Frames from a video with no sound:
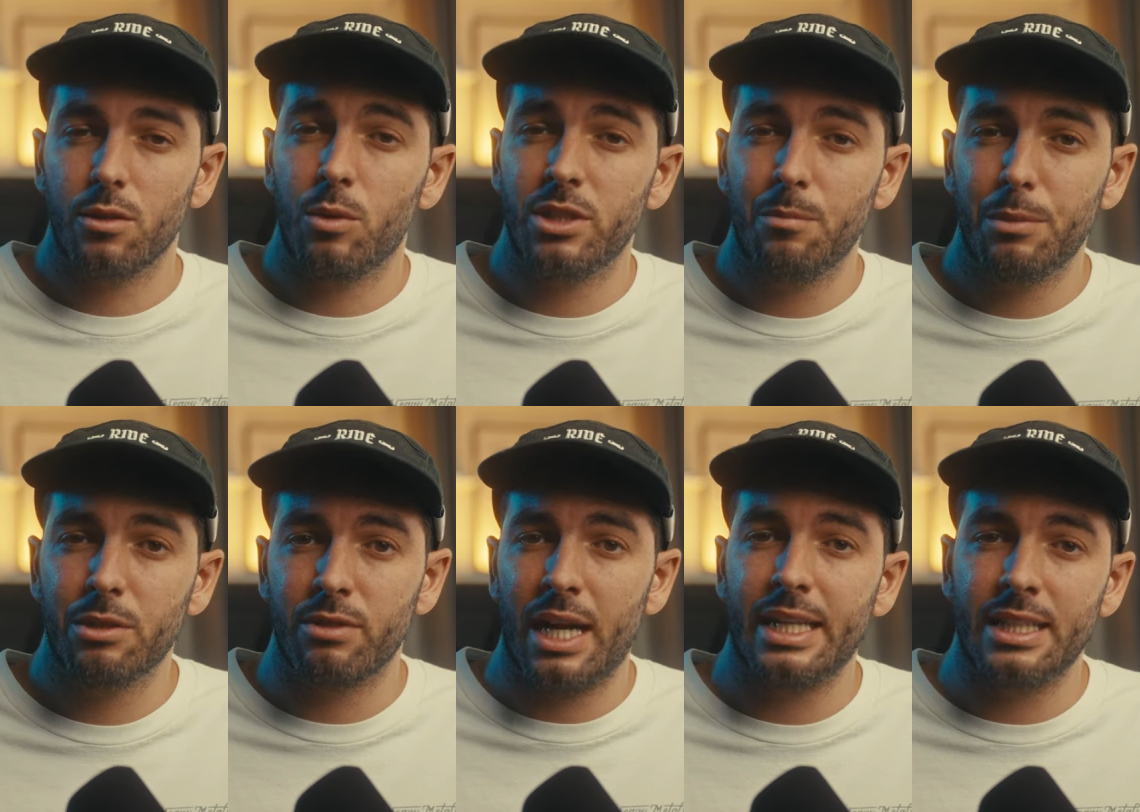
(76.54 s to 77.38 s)
we're jumping
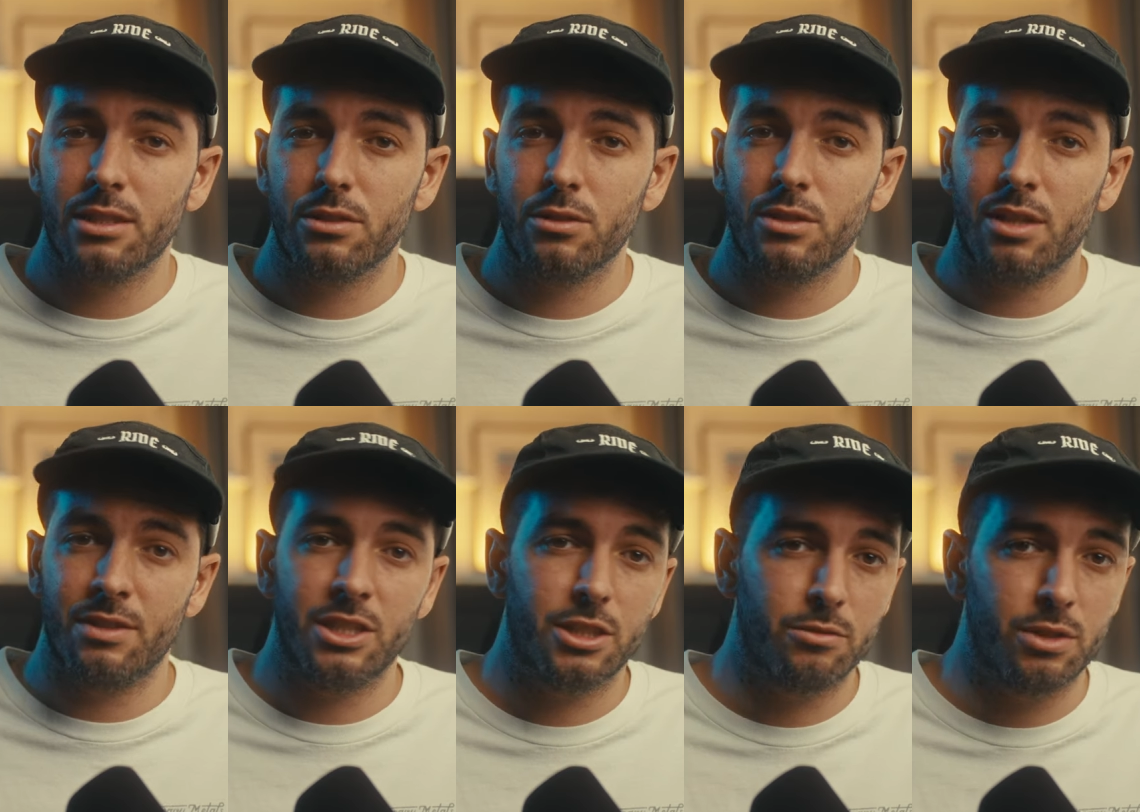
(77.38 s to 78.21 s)
right into
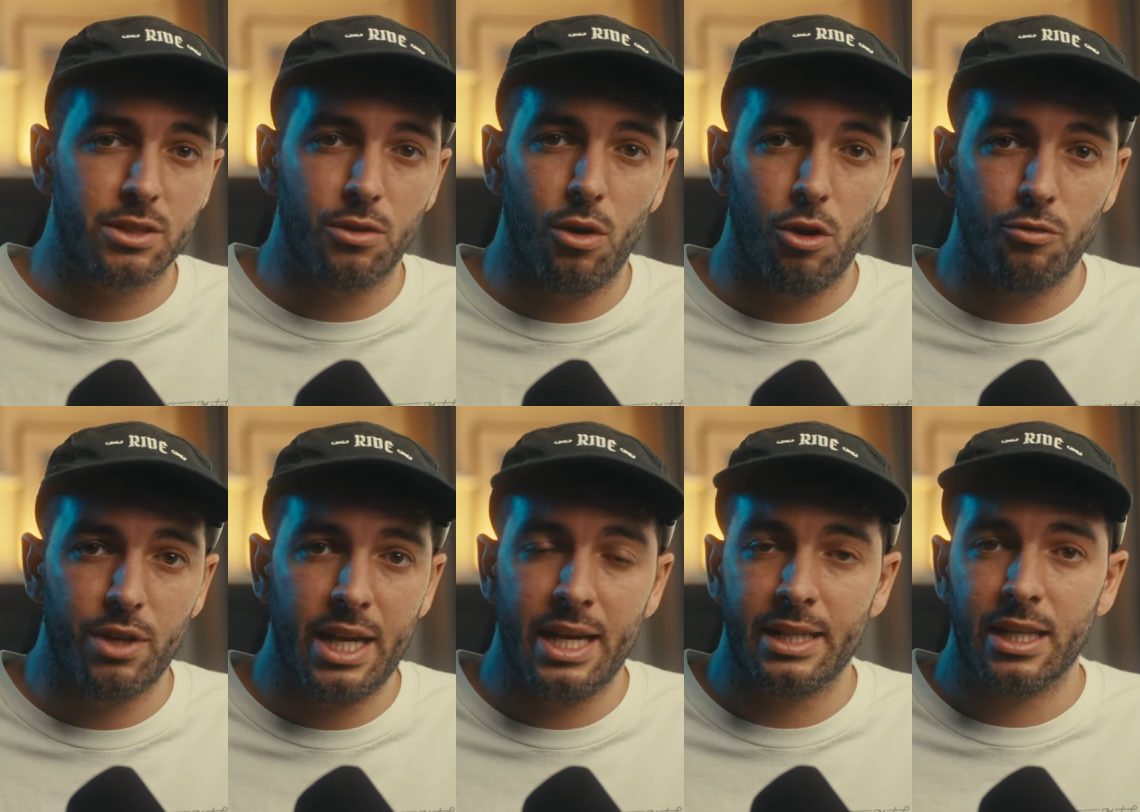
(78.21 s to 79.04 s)
DaVinci Resolve,
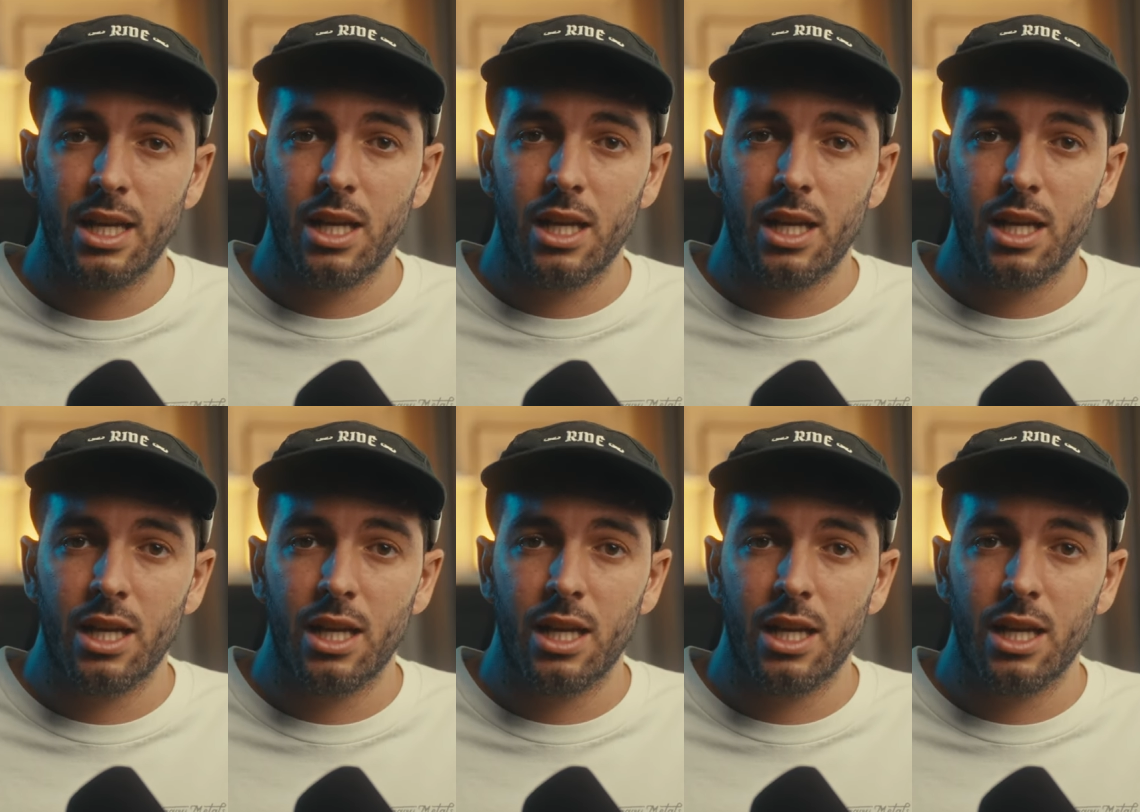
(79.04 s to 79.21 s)
and